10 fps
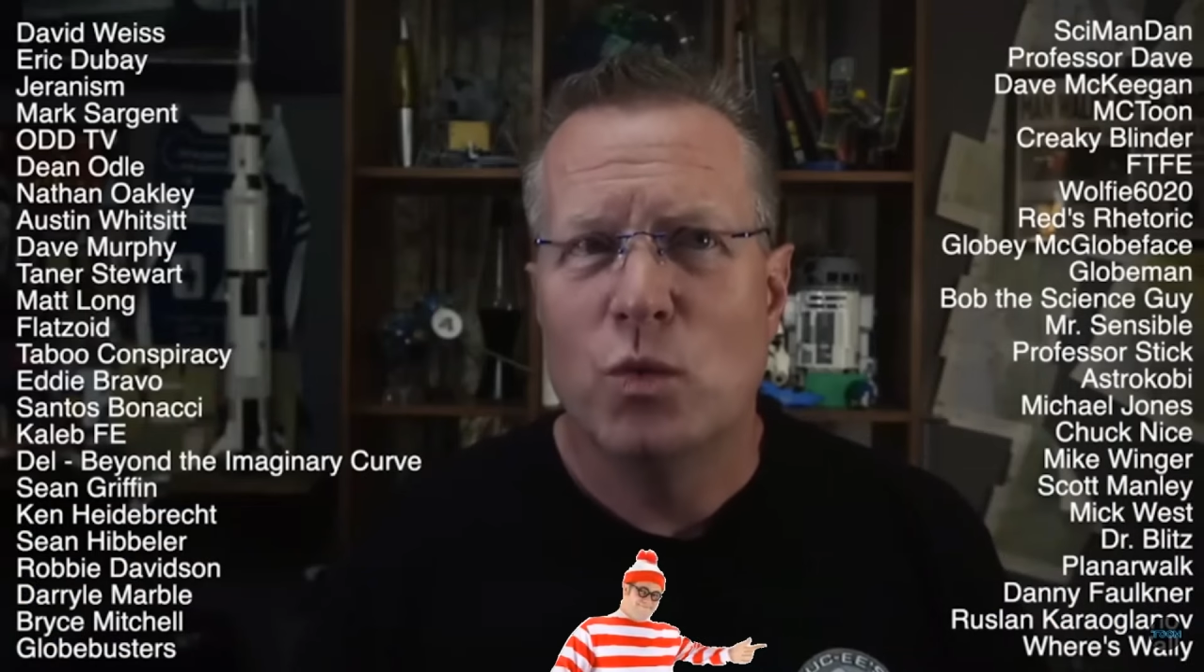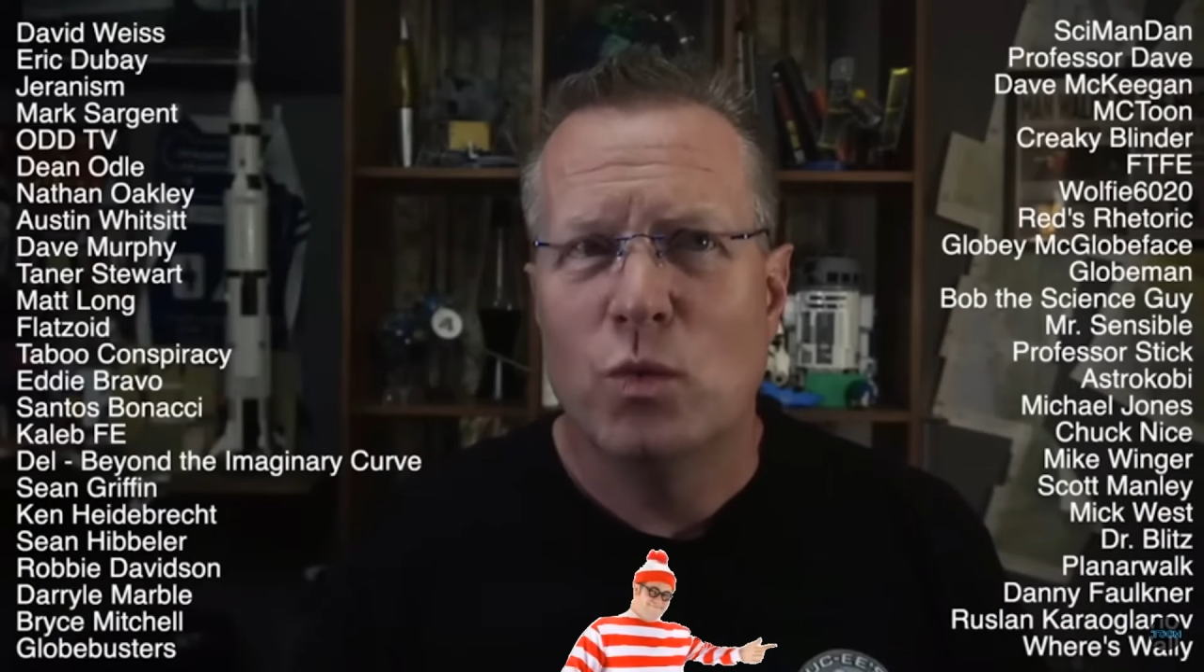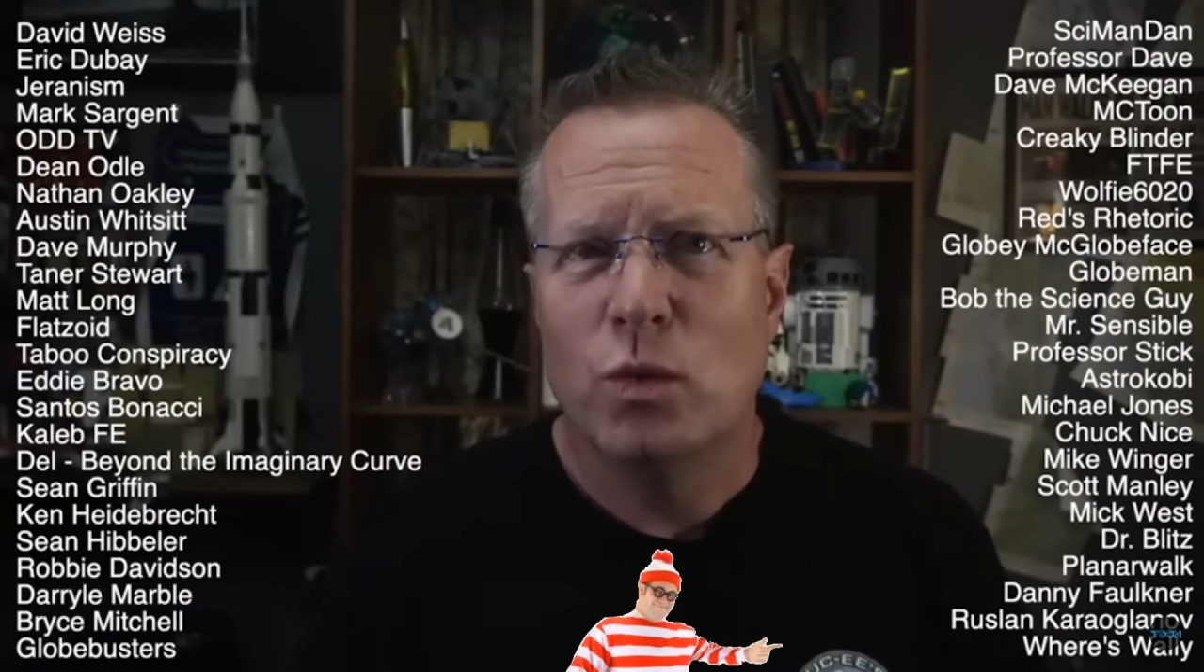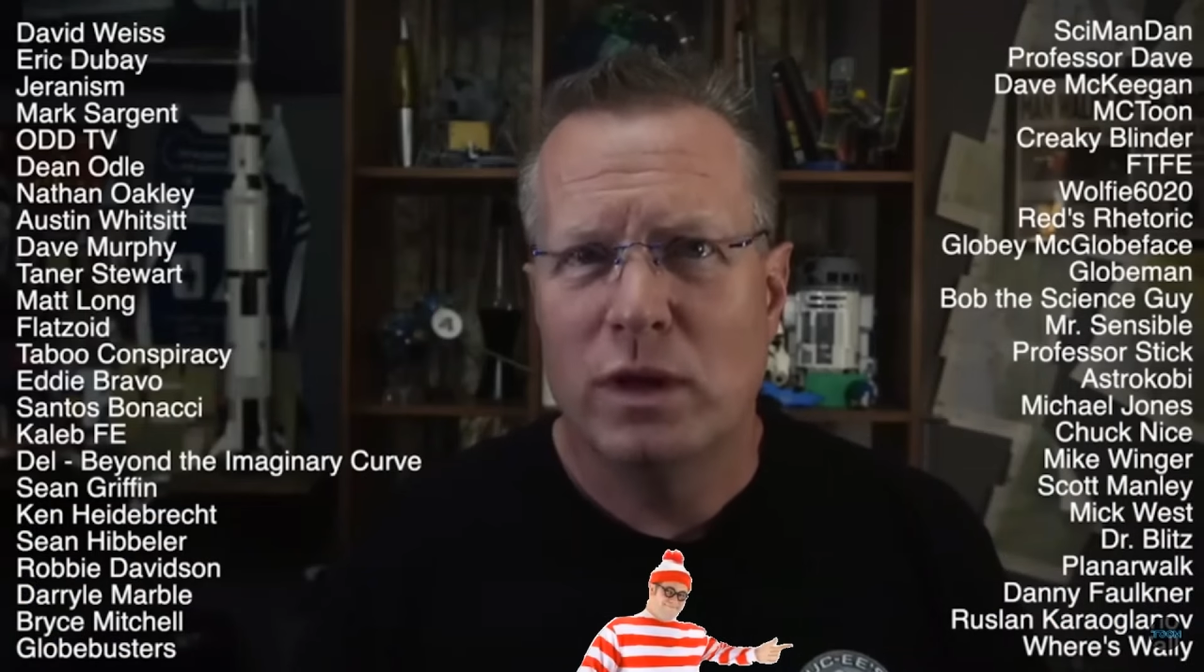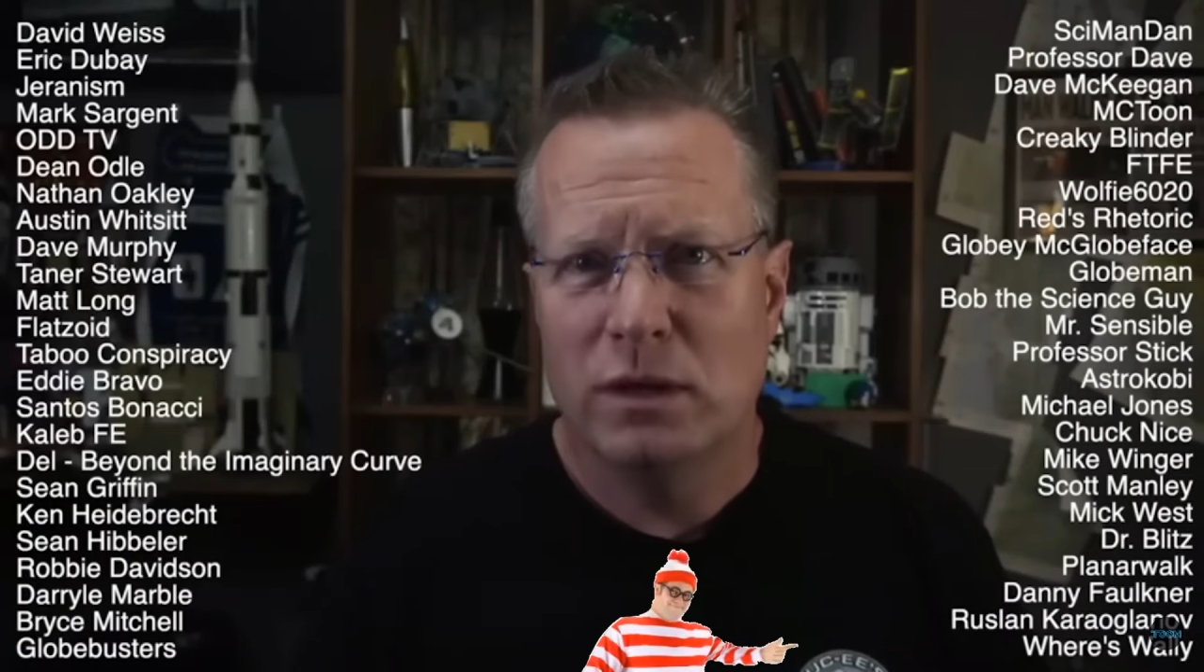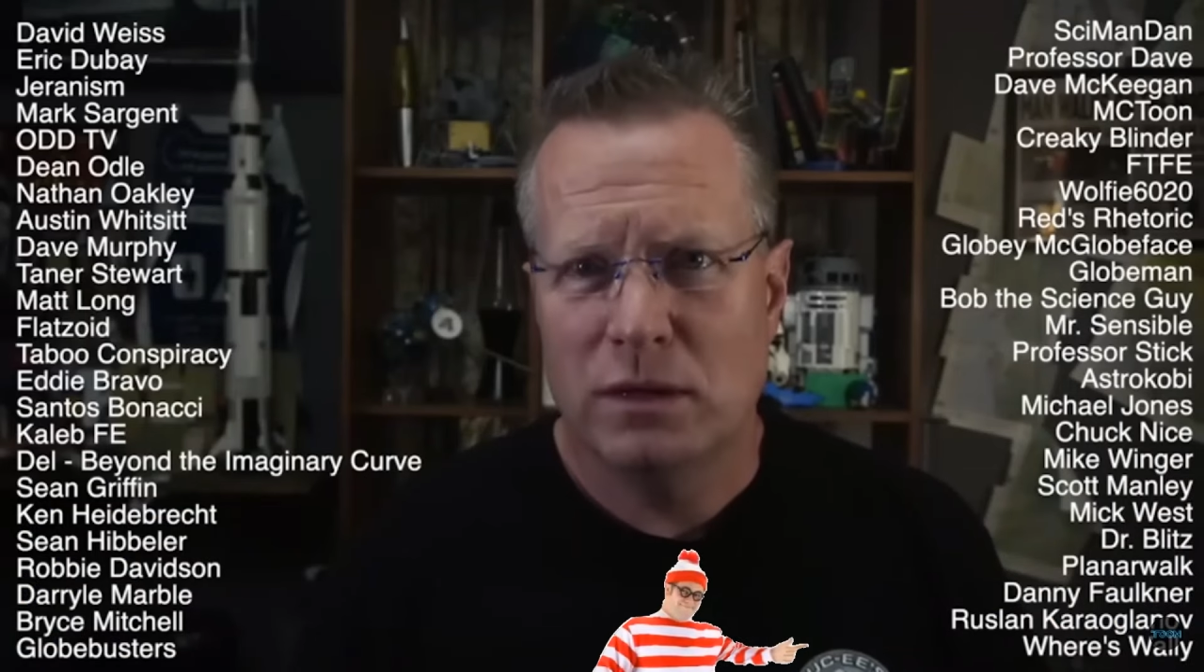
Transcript: Will